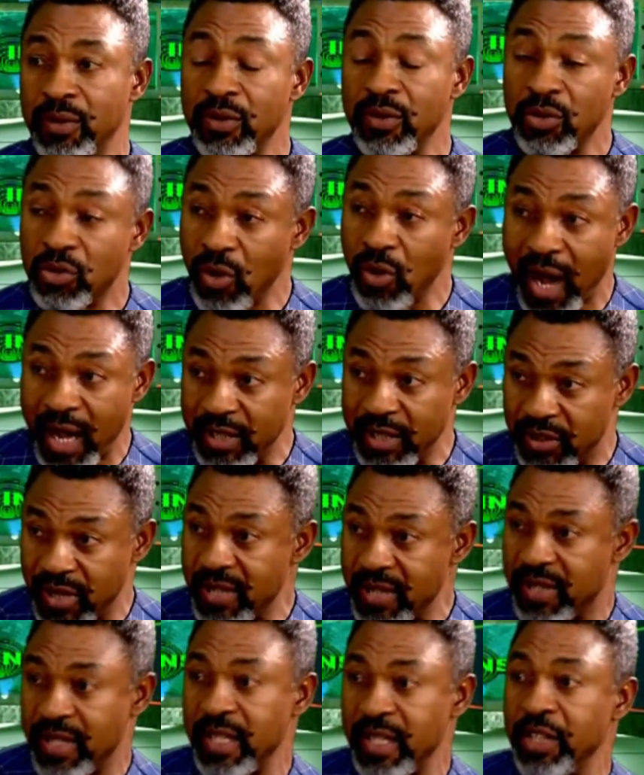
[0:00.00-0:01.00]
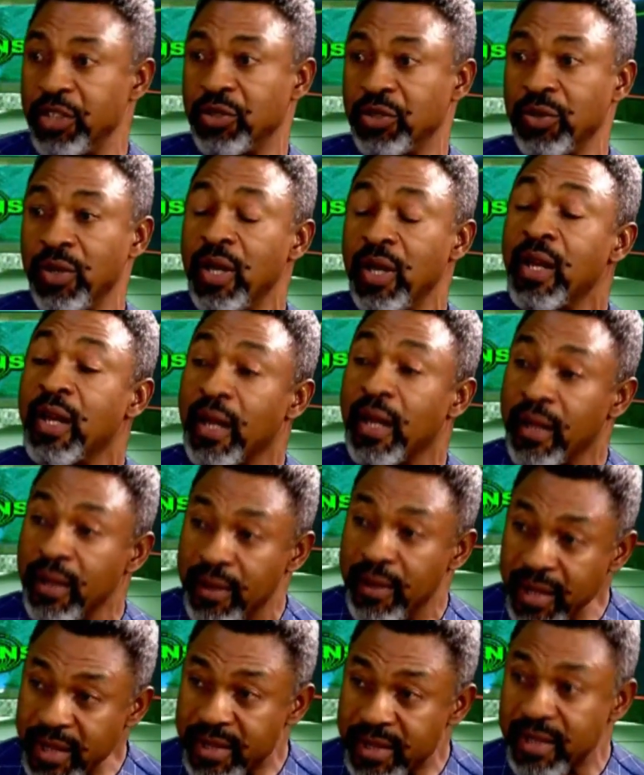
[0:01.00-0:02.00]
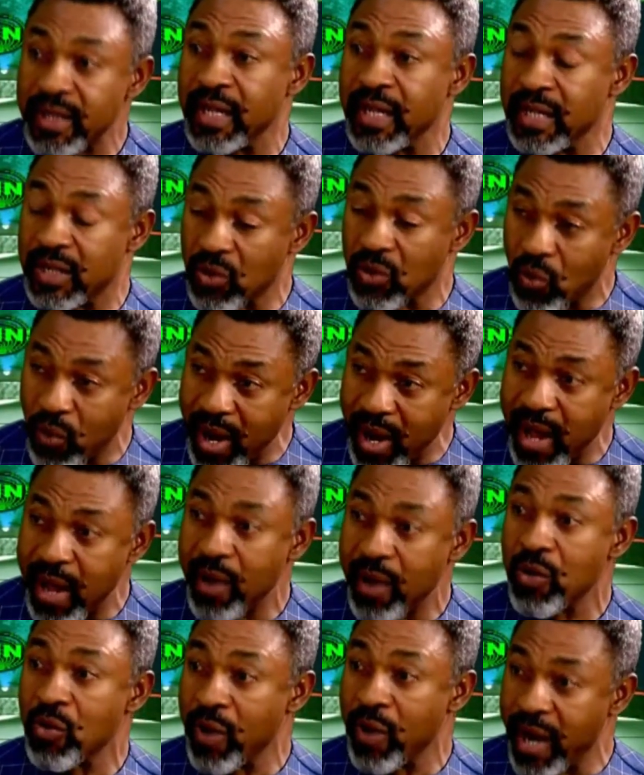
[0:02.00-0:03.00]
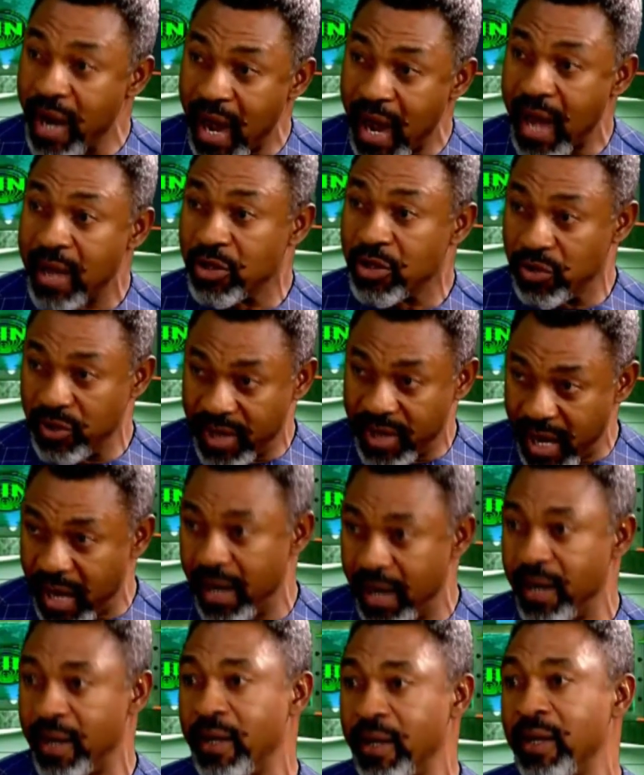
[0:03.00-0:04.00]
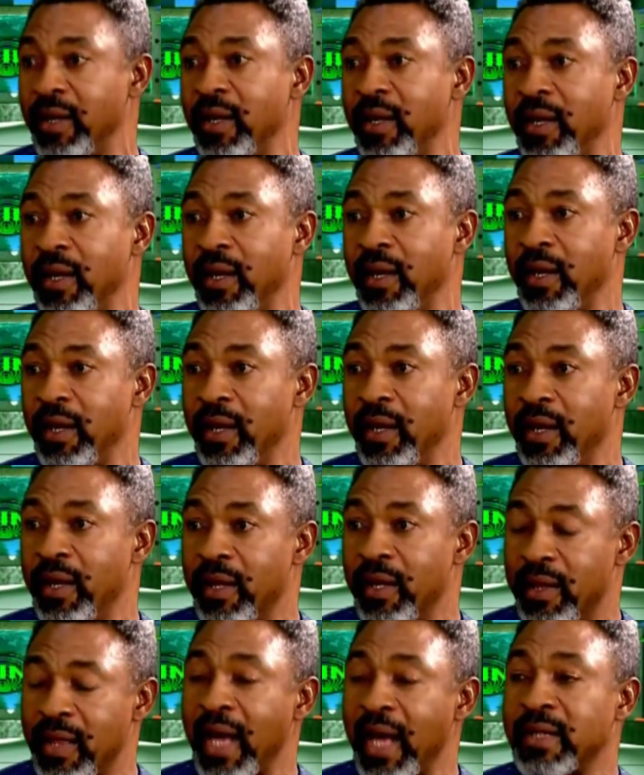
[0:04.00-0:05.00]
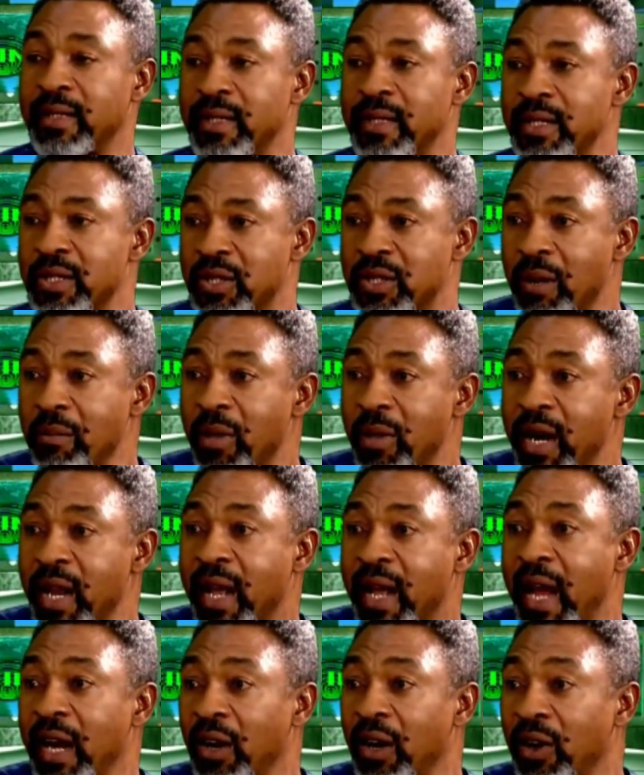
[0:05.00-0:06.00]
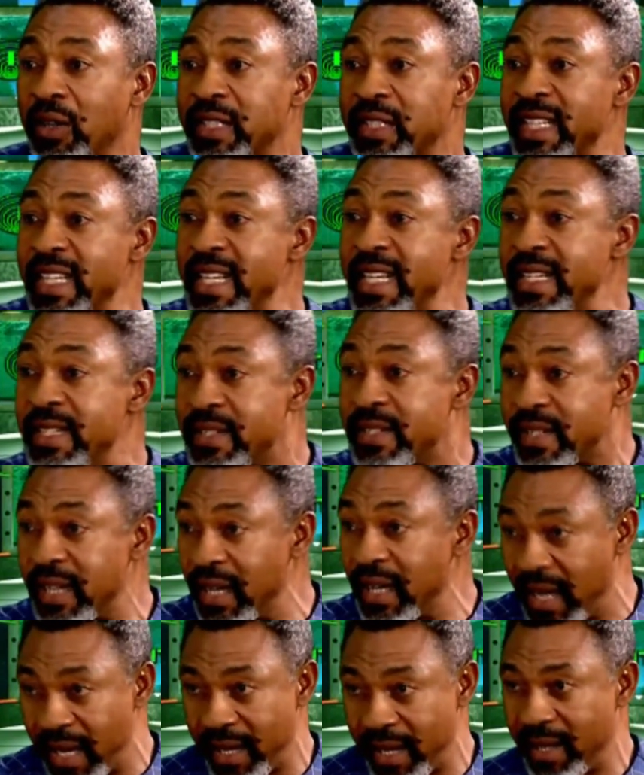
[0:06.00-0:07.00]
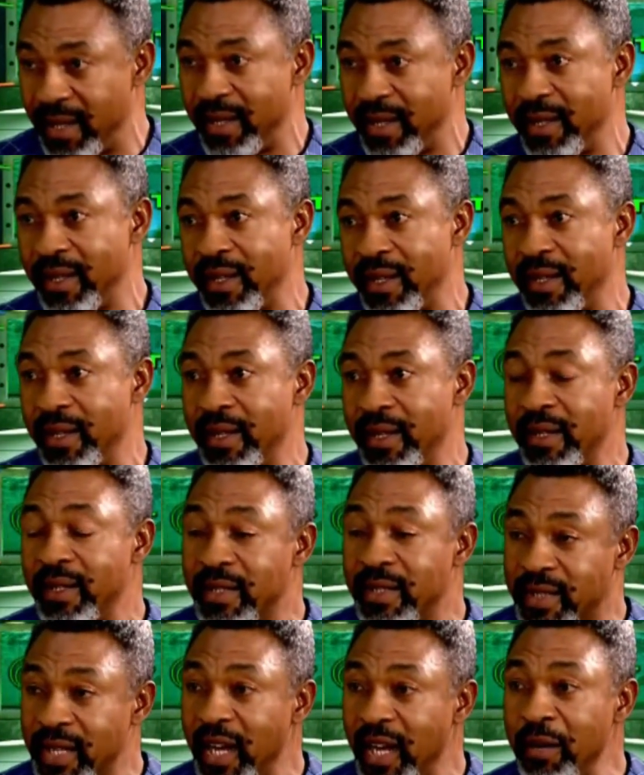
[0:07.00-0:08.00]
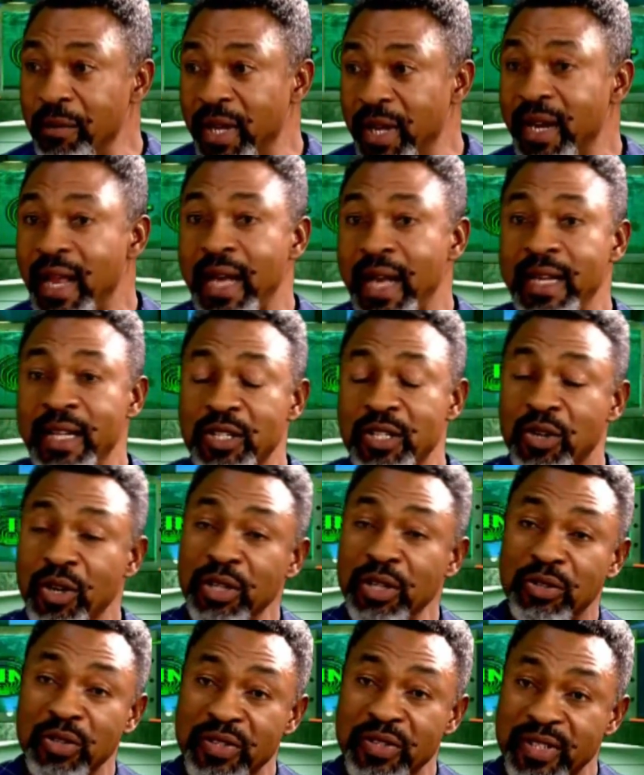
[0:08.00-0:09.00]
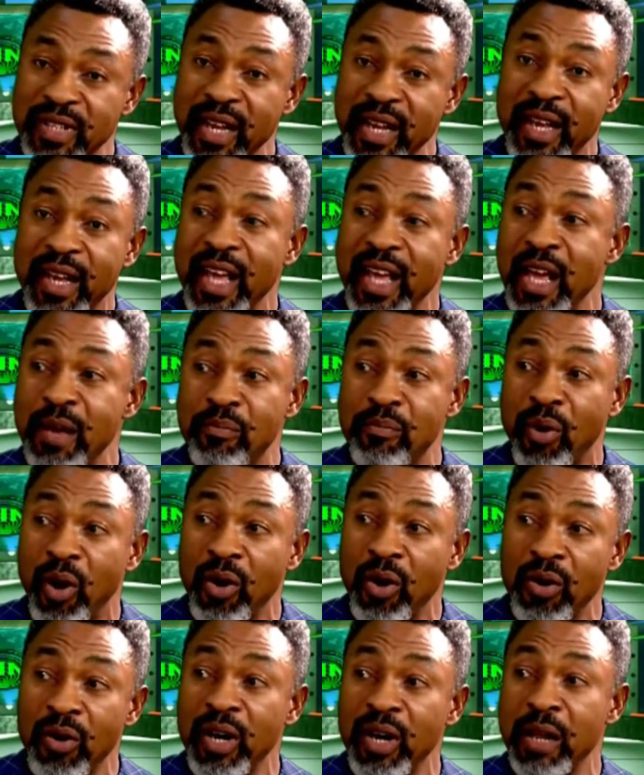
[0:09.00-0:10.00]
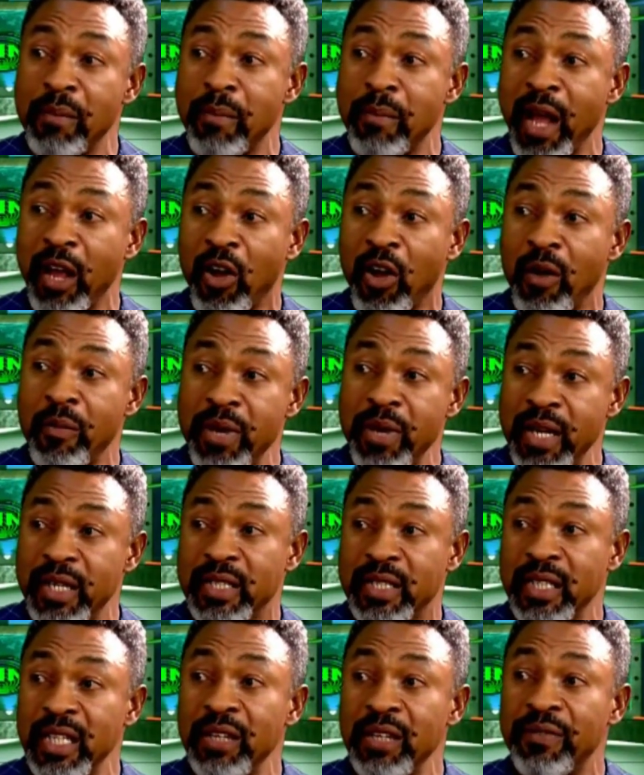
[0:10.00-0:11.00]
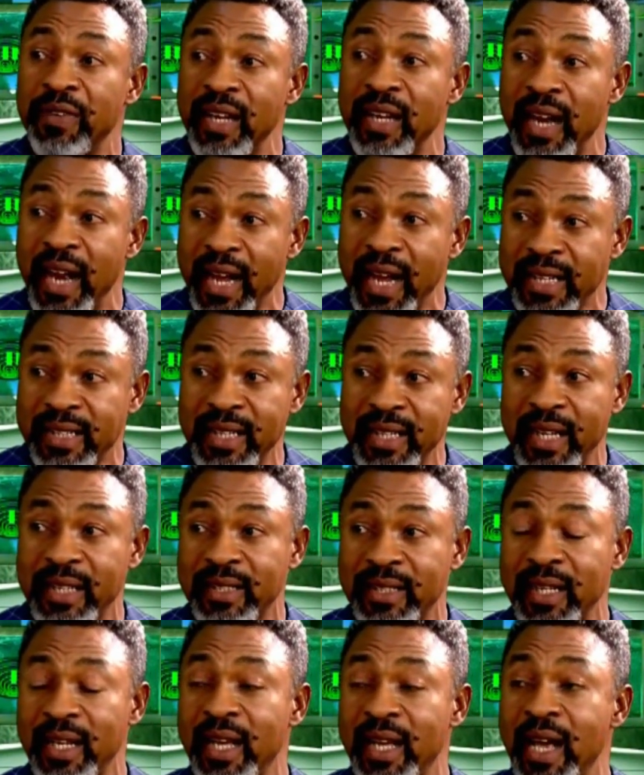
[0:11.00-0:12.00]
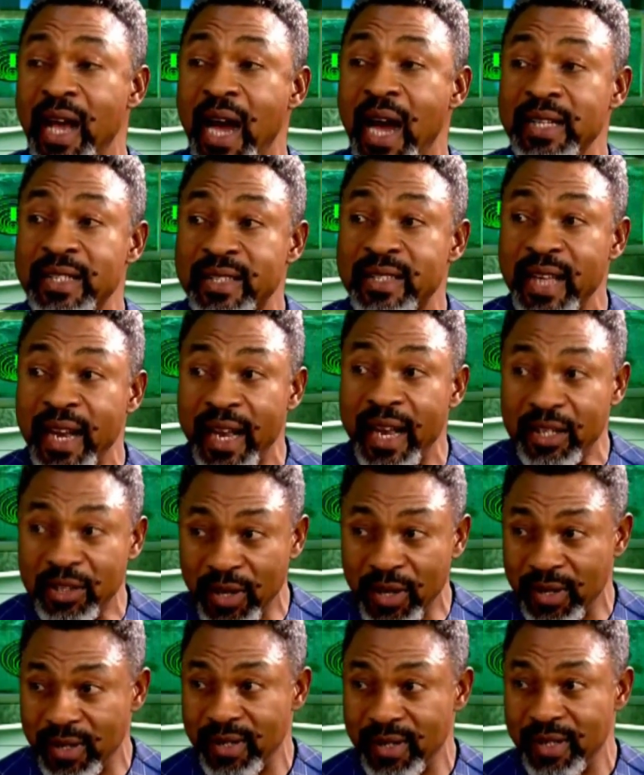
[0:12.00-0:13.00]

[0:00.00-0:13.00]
to address the issue. This is where we are today. That somebody cannot easily tell me that he's going to sink a borehole in my community if elected as senator.